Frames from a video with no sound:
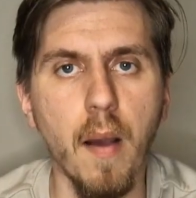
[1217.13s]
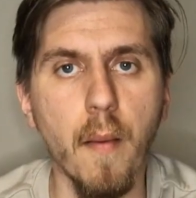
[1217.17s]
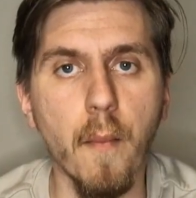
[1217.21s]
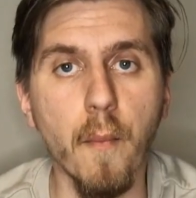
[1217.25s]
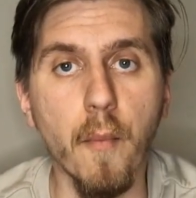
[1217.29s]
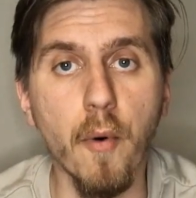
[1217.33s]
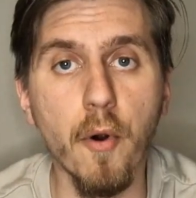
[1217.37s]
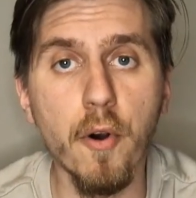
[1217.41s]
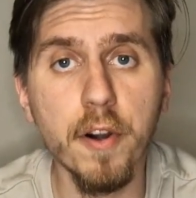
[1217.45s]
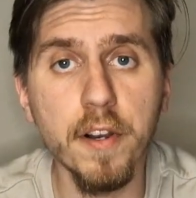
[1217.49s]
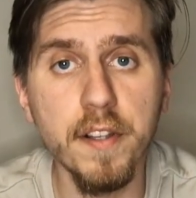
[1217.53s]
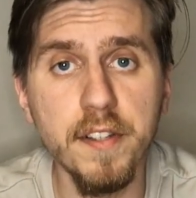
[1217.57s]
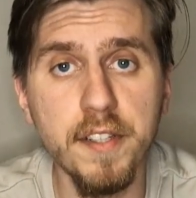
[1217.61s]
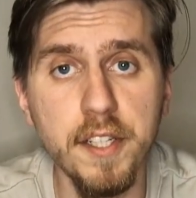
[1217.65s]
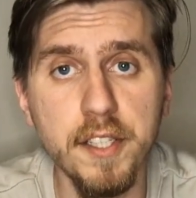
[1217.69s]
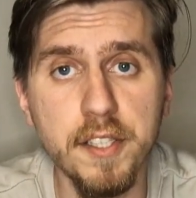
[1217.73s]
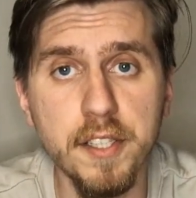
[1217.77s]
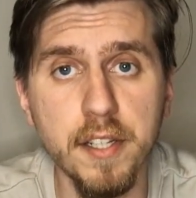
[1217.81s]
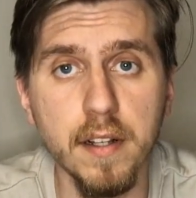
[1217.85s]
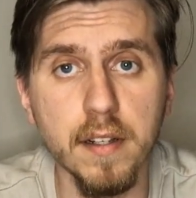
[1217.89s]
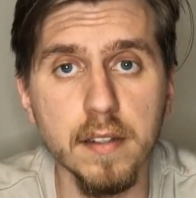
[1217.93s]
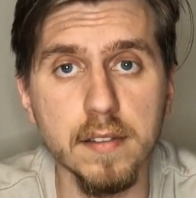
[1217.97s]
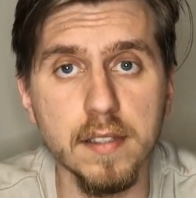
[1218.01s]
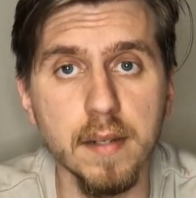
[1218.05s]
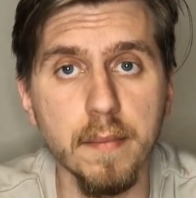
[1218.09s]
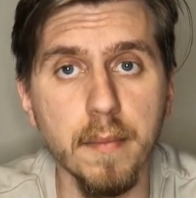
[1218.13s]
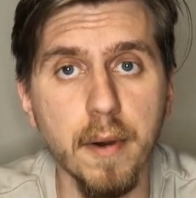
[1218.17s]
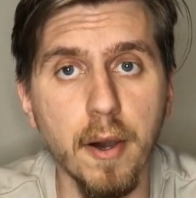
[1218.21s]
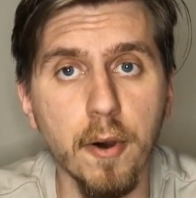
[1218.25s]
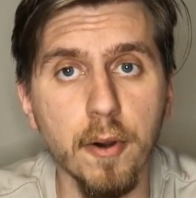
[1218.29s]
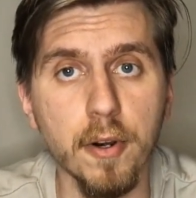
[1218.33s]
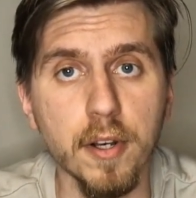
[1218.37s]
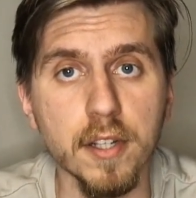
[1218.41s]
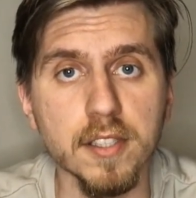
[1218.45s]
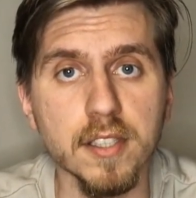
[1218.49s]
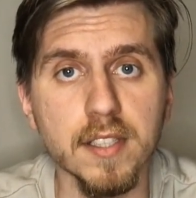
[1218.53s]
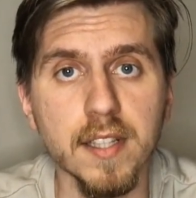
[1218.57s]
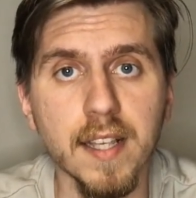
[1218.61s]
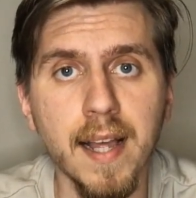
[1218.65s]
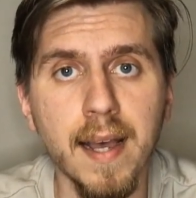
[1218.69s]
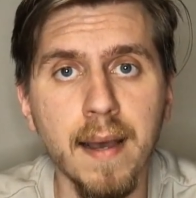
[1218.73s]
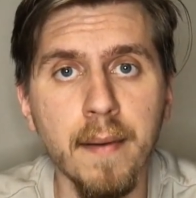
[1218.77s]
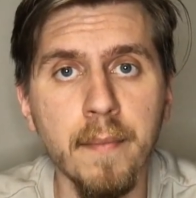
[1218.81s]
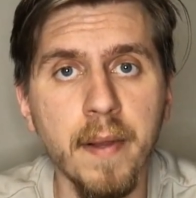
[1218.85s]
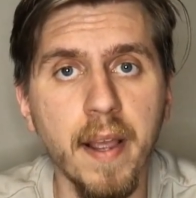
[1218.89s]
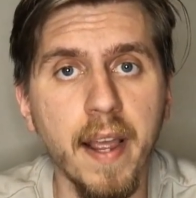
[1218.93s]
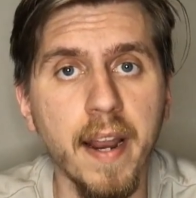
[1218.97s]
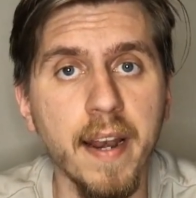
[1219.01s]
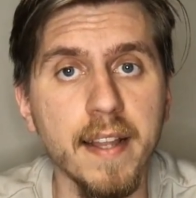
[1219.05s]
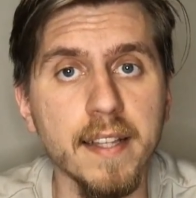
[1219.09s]
More details about
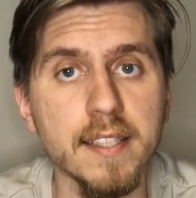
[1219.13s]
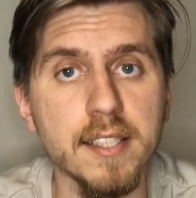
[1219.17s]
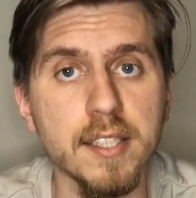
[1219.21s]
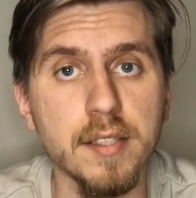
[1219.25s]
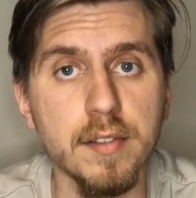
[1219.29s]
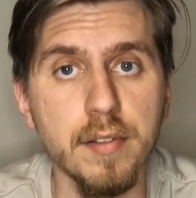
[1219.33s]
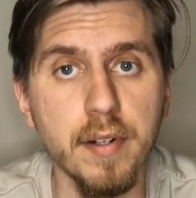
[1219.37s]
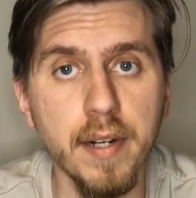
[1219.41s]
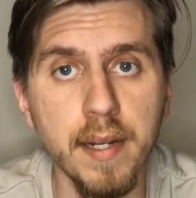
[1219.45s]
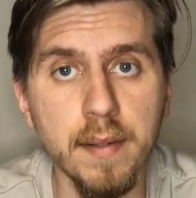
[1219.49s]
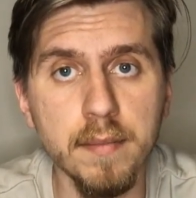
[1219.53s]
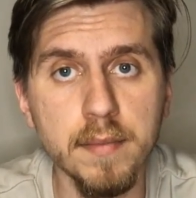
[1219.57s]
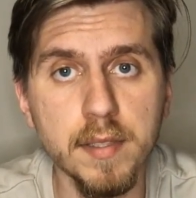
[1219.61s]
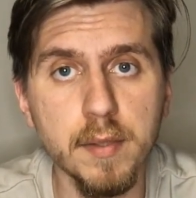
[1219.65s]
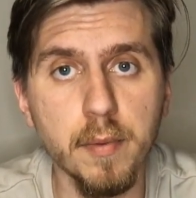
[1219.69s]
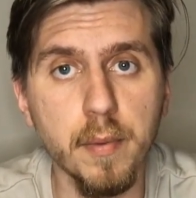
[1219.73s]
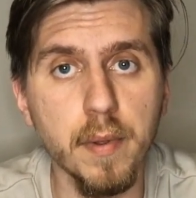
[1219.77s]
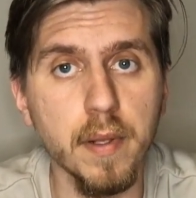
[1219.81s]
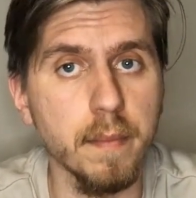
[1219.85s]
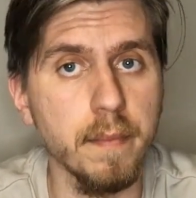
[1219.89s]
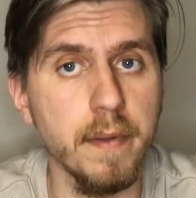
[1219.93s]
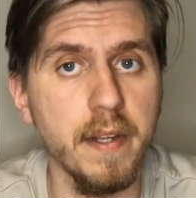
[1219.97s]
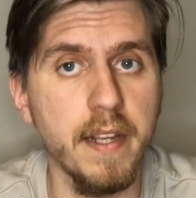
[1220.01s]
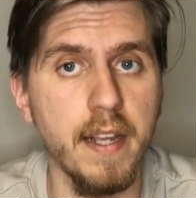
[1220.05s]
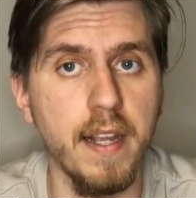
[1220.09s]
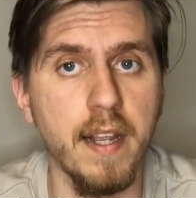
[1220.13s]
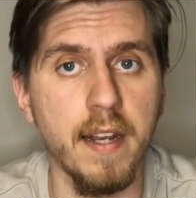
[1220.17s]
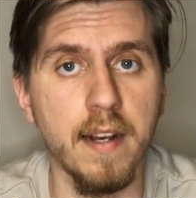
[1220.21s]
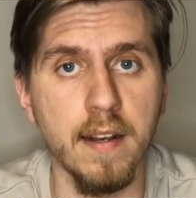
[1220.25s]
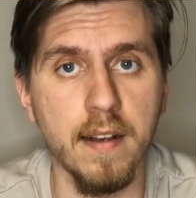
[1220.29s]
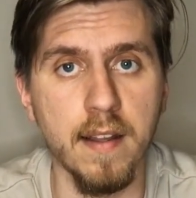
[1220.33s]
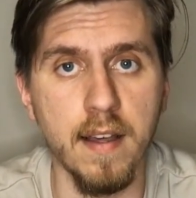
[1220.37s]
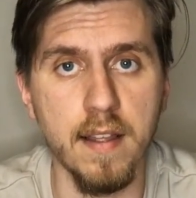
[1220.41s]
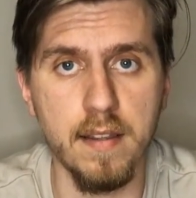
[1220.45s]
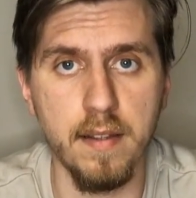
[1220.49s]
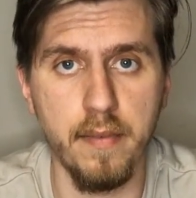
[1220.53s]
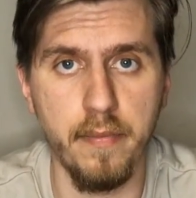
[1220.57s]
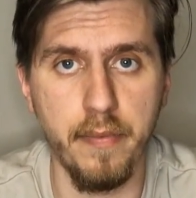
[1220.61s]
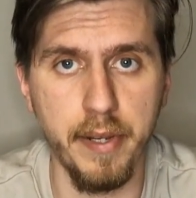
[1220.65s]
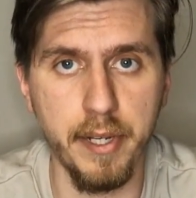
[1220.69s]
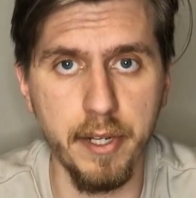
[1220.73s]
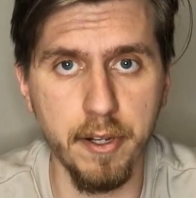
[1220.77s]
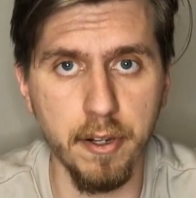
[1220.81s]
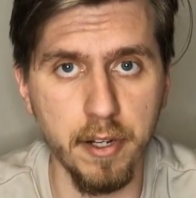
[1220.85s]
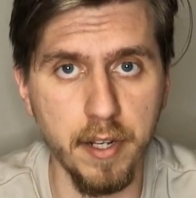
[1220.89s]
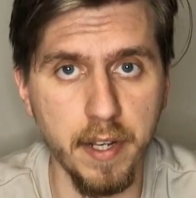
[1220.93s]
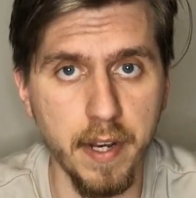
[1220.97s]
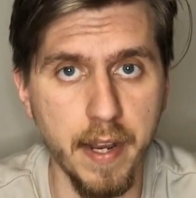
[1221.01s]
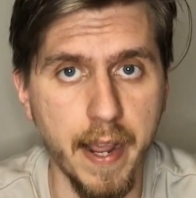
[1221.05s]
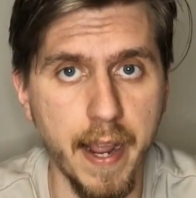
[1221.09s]
Islam and its streams will be in another
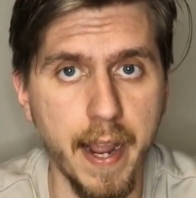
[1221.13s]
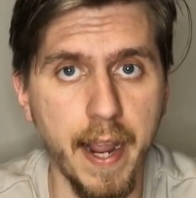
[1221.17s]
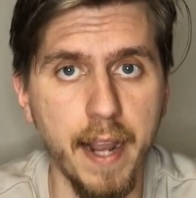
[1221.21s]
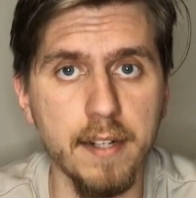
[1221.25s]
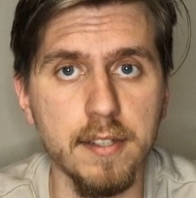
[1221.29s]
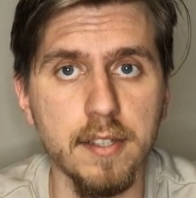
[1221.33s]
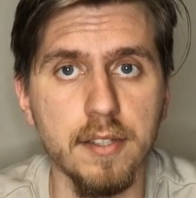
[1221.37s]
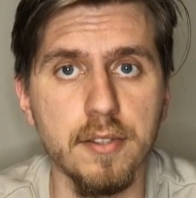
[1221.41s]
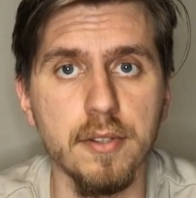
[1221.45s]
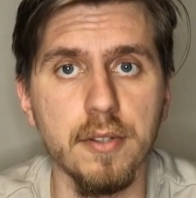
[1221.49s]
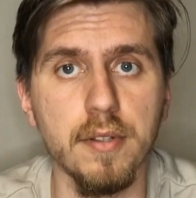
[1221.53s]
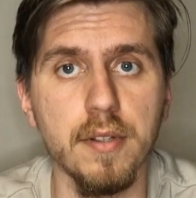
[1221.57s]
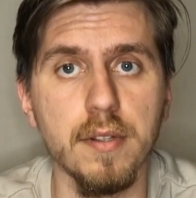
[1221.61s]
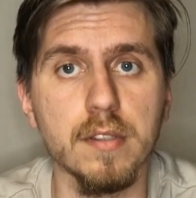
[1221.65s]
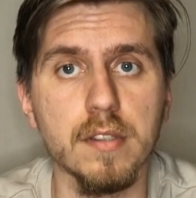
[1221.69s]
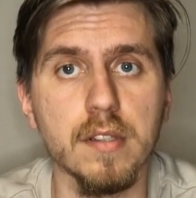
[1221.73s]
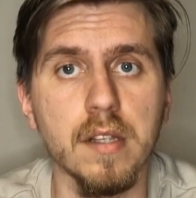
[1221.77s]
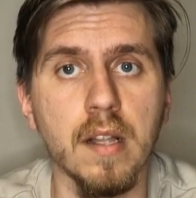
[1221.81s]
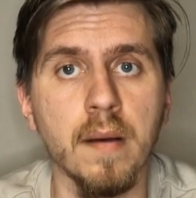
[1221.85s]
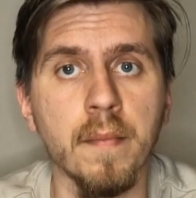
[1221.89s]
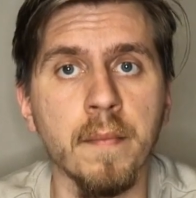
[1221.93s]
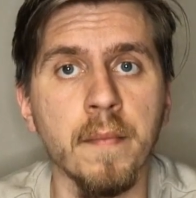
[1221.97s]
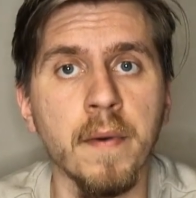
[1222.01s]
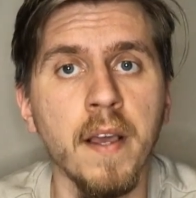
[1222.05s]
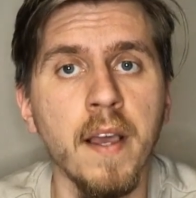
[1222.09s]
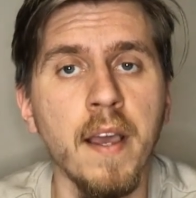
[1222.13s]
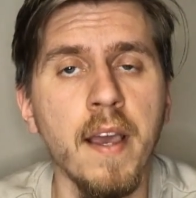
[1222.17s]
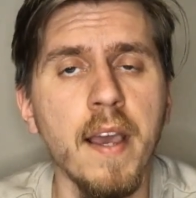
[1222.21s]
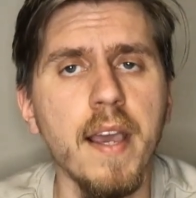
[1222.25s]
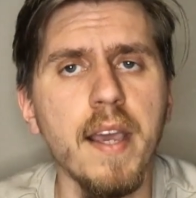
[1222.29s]
video dedicated to Islam.